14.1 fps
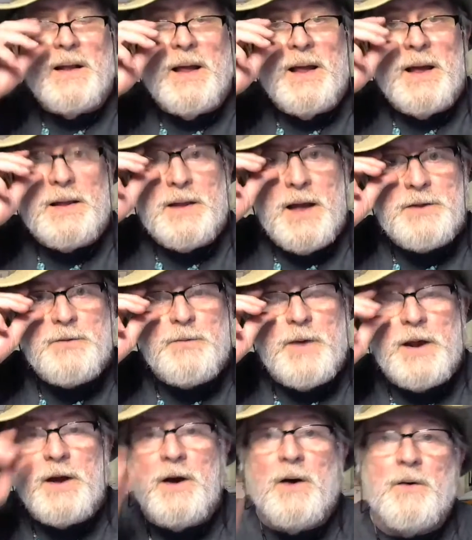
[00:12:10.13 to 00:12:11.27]
That's the
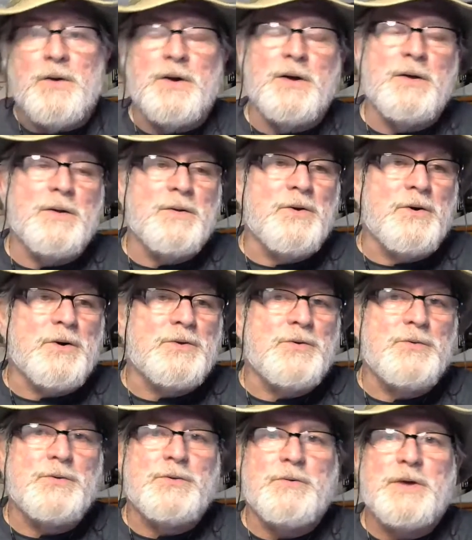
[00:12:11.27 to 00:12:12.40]
way to go. You cook
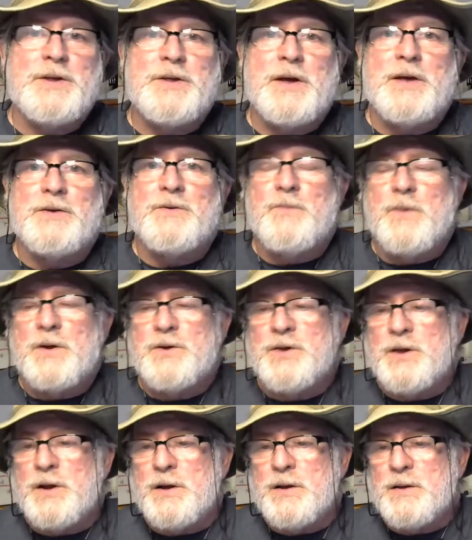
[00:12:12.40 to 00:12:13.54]
two or three things at once
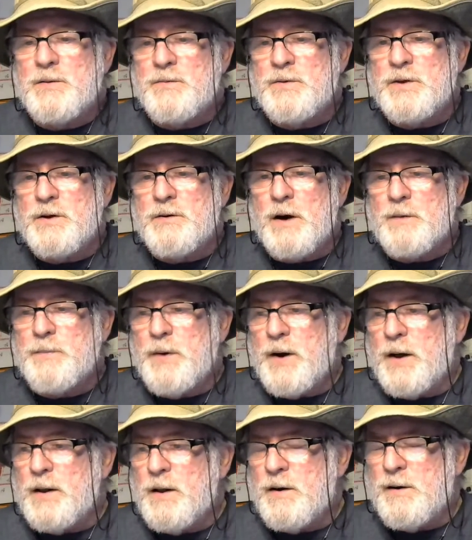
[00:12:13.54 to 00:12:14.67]
with a crock
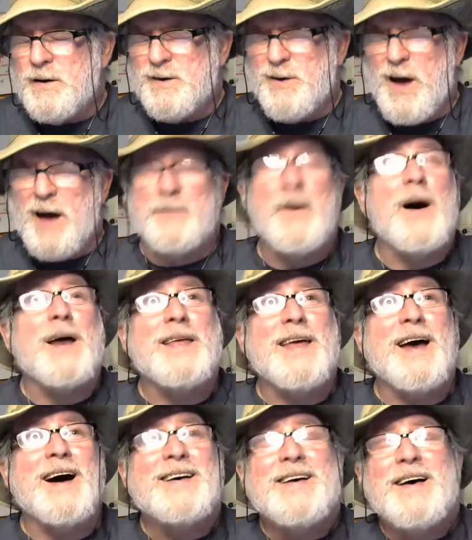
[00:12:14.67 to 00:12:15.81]
pot or a crock pot,
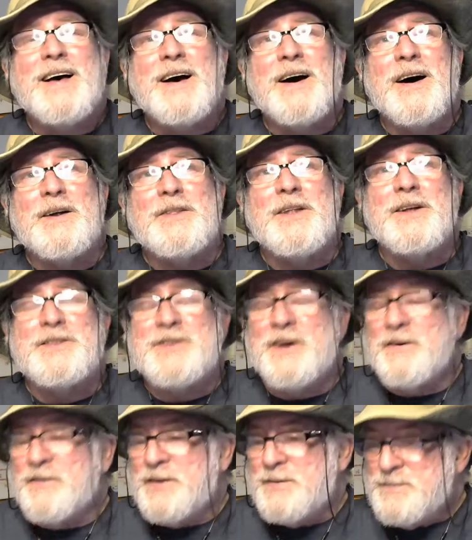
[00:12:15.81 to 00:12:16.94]
yeah, Dutch
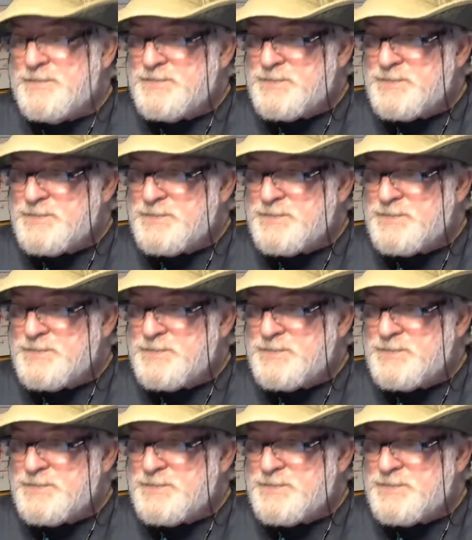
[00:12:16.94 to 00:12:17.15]
oven.